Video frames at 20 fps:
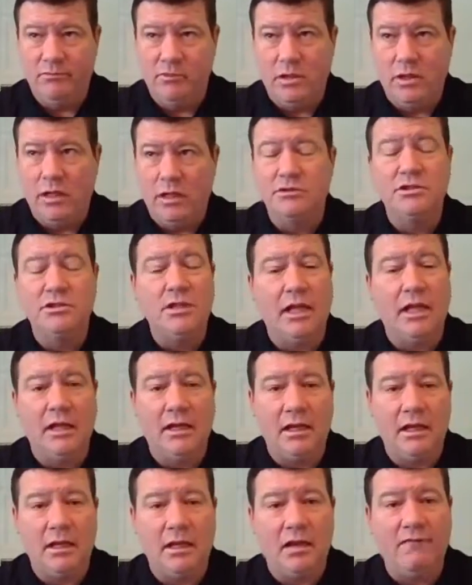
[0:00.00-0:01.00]

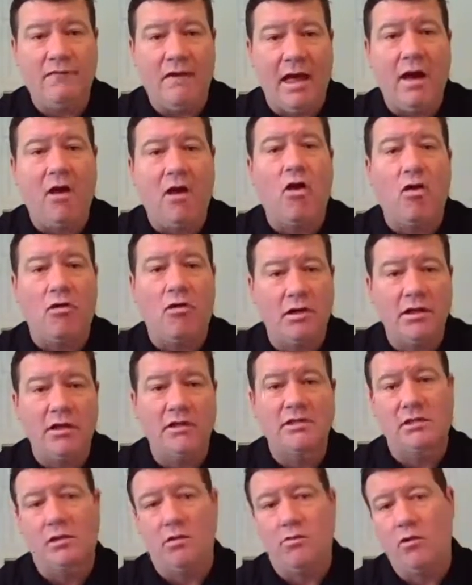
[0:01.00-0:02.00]
understanding of how hard it
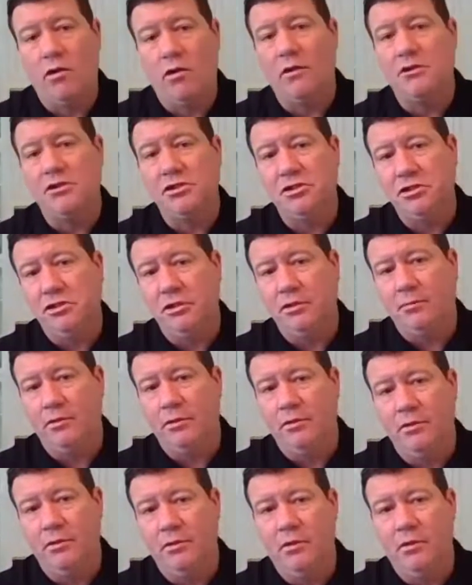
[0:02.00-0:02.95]
is to run a ship,